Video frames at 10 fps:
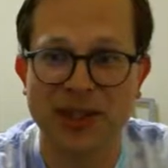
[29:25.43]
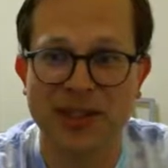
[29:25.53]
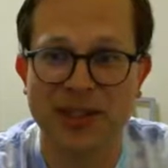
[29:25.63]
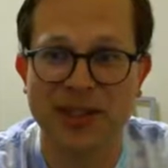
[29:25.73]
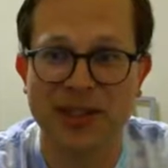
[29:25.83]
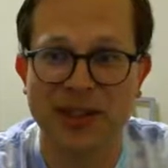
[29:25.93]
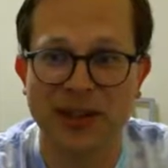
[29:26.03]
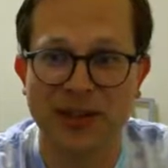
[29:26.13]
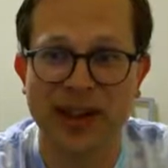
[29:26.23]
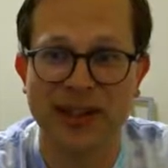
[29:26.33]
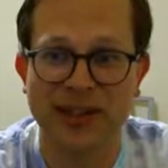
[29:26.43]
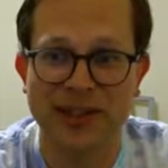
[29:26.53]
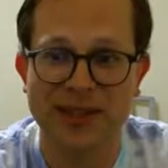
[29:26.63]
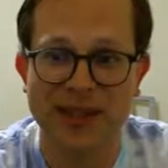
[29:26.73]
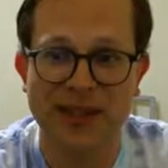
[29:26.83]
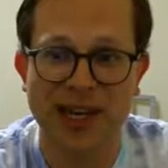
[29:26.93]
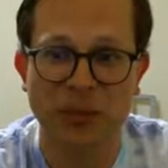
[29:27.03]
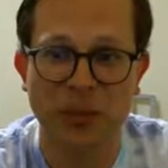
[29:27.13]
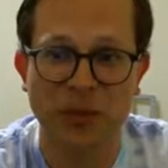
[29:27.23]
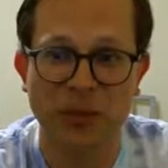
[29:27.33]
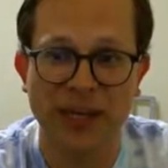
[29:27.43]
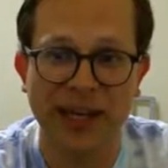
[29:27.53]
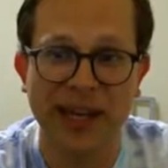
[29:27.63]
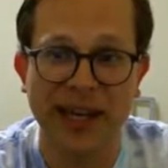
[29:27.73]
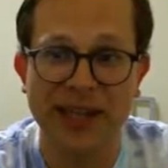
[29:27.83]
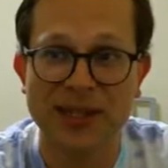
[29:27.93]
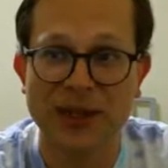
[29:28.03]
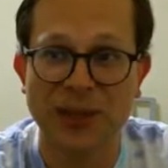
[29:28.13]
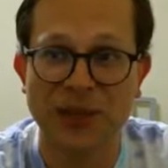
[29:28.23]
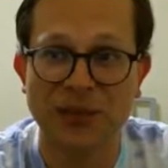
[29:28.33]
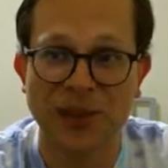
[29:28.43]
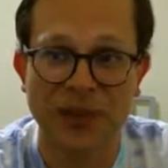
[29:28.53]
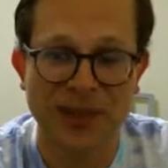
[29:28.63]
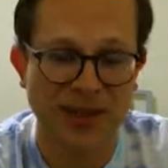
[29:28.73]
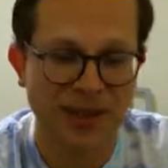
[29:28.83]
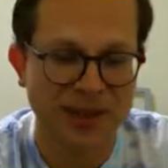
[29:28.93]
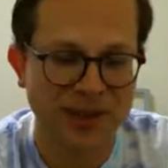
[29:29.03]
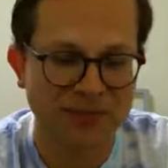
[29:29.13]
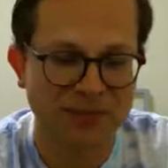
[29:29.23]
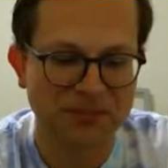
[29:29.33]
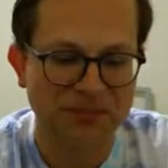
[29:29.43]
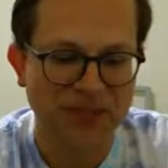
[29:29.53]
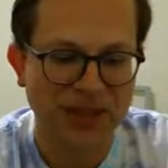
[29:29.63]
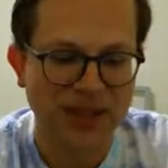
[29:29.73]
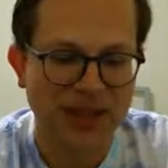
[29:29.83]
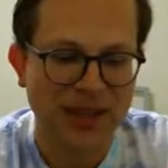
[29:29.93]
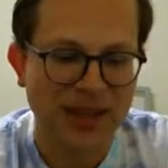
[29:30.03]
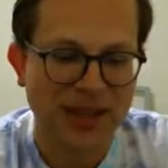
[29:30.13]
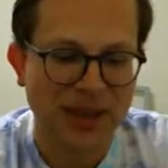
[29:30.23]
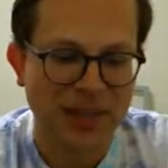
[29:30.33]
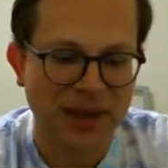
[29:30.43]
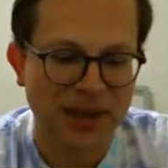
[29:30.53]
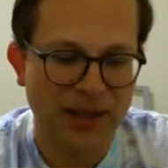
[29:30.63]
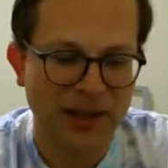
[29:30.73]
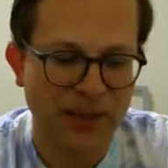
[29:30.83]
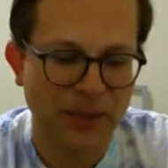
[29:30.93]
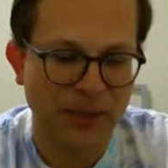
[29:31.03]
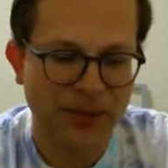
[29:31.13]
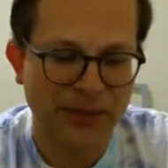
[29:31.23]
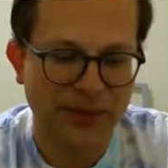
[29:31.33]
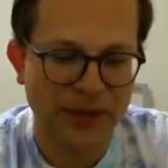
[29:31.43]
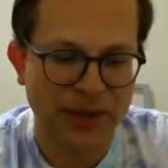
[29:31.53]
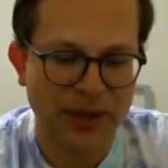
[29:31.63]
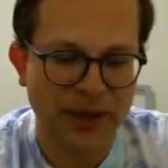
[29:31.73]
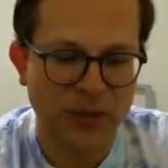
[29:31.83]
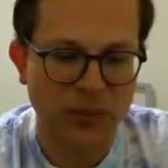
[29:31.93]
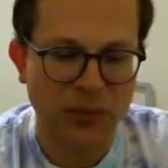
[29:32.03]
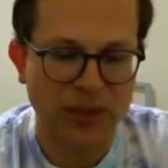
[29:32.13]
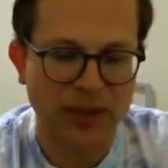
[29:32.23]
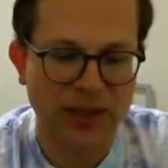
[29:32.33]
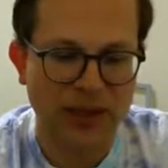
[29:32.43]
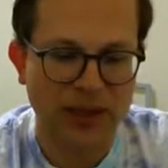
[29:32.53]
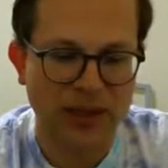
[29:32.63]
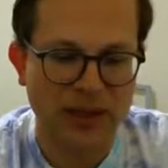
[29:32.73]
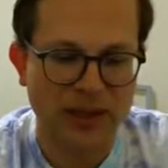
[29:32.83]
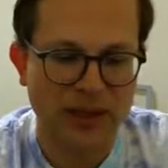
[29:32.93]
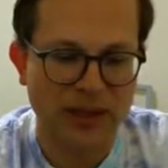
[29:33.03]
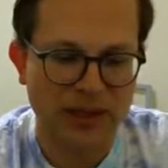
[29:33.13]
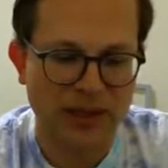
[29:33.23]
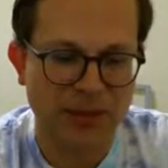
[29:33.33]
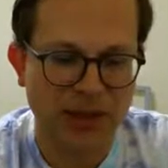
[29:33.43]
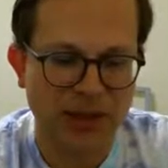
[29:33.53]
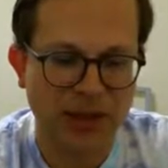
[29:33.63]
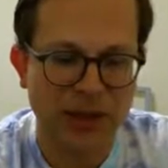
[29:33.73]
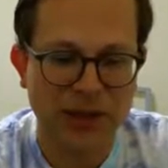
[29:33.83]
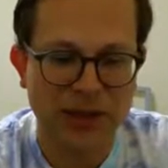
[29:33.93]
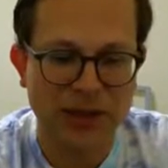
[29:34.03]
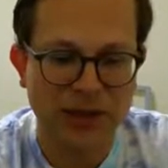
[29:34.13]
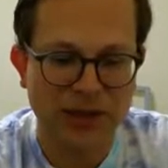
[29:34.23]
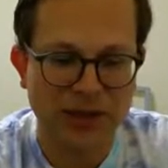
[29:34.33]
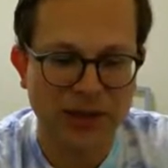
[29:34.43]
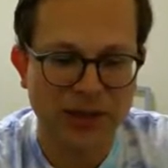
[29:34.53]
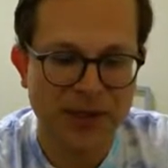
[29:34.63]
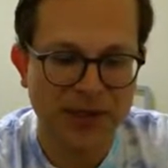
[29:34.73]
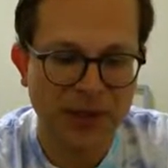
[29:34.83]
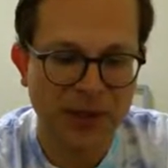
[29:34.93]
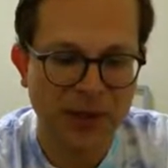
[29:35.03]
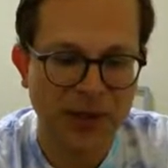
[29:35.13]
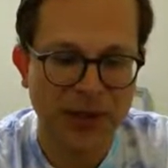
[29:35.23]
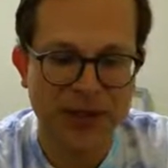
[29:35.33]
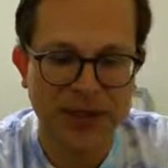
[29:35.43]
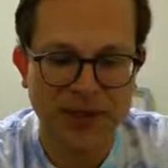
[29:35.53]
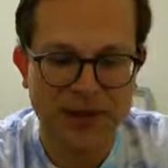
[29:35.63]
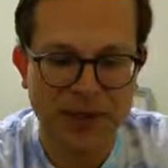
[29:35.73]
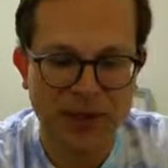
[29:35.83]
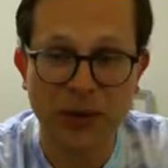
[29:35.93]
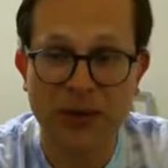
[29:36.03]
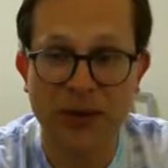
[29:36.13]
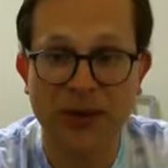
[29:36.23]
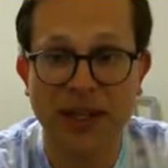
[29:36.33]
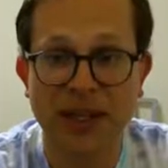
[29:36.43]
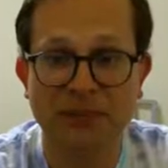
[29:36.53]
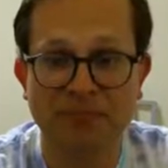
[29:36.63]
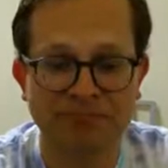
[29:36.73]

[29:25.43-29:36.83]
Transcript: chance that it's not, or eight tenths of the time, we would be gaining. So hopefully this is a good. But you know, even if we're not, we're playing the odds. It's it's better to go in and do singles if all you want out of here is the gold zucchini.